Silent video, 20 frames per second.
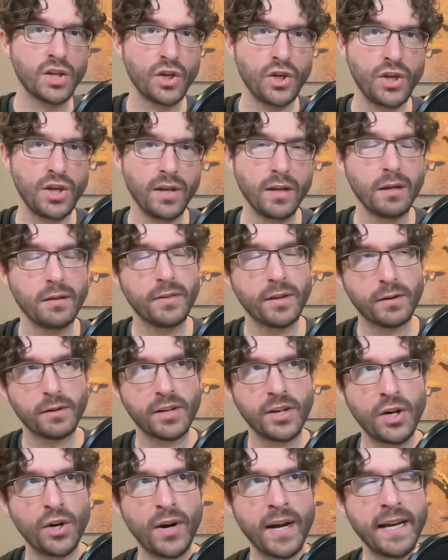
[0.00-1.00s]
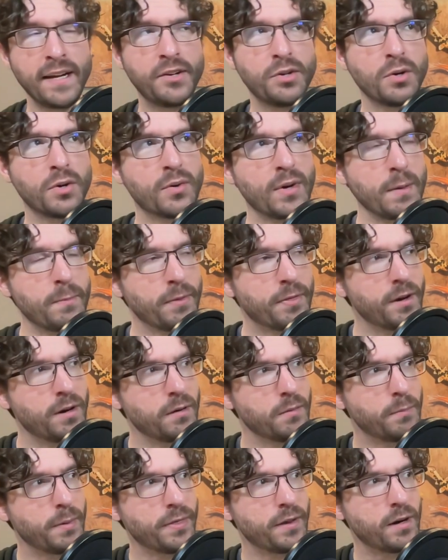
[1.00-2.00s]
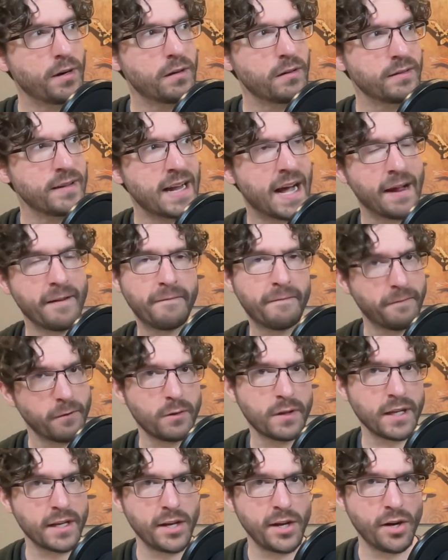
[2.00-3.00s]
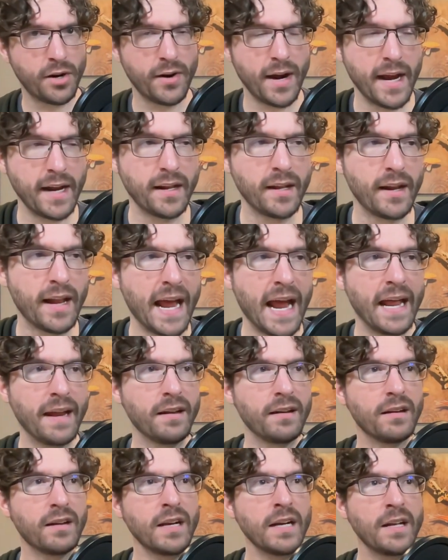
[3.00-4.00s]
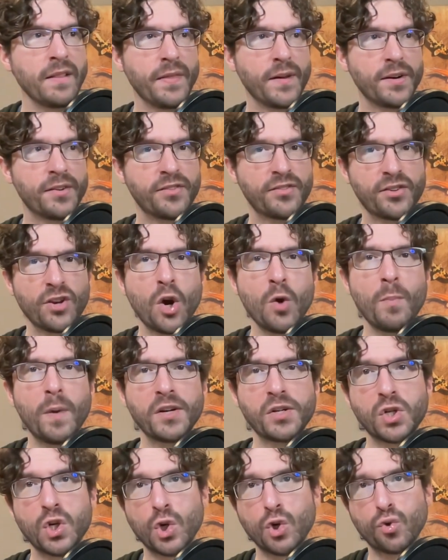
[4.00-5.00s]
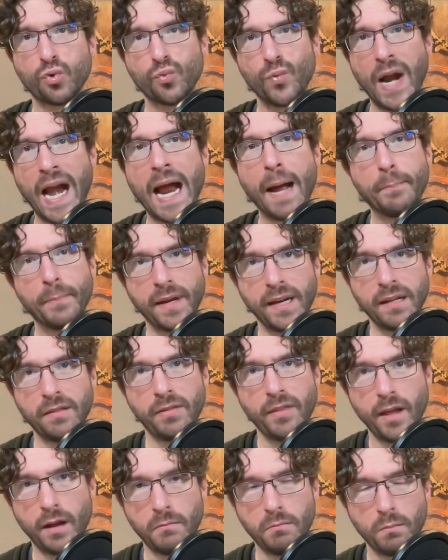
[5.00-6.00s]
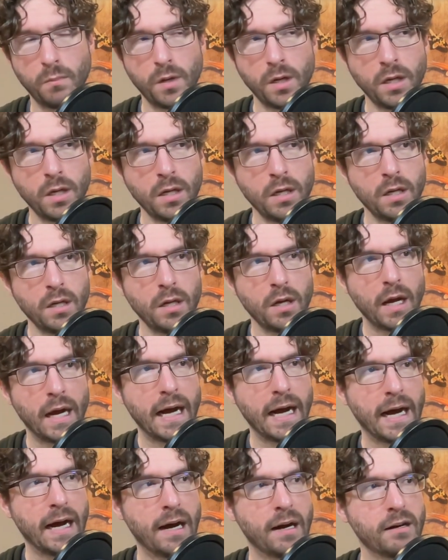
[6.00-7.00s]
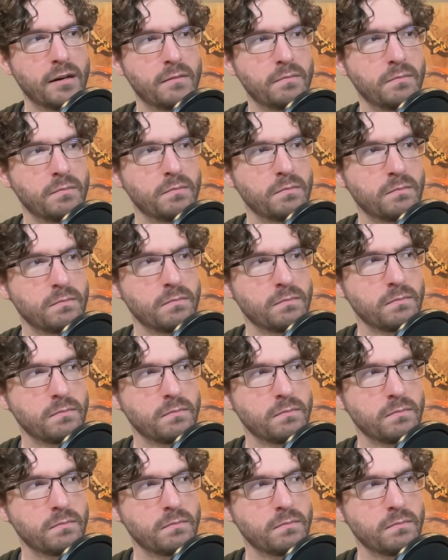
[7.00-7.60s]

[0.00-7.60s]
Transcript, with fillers: curated to a degree, but they're not fully curated, and there's so much crap in them. And